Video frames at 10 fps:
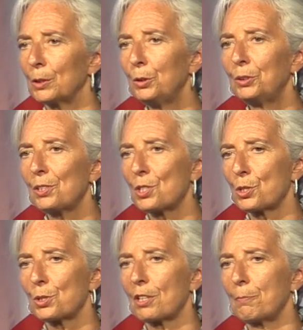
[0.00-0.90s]
Good
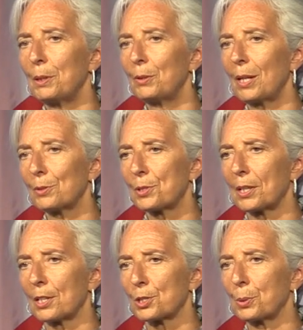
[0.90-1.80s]
decisions have been announced
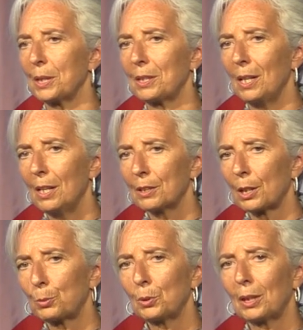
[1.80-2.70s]
last week
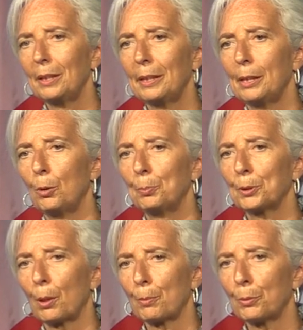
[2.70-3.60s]
that would clearly
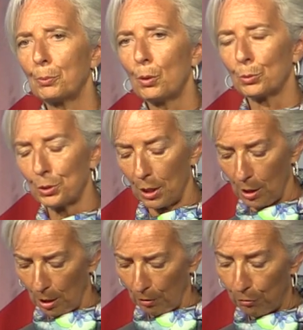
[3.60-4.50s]
open up the road
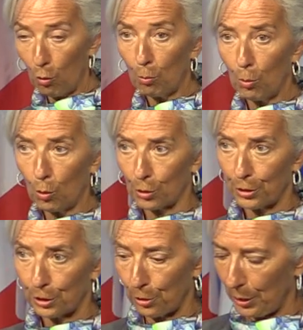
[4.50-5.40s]
for more
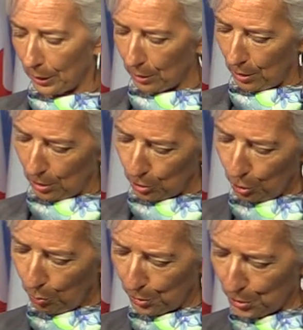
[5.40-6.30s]
going
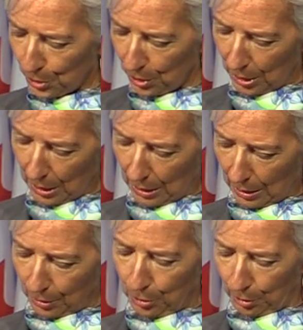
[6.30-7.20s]
towards
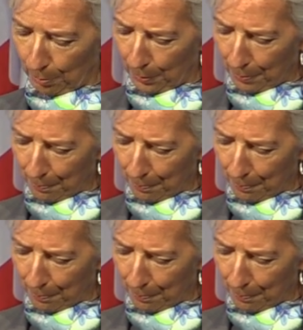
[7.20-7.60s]
Europe.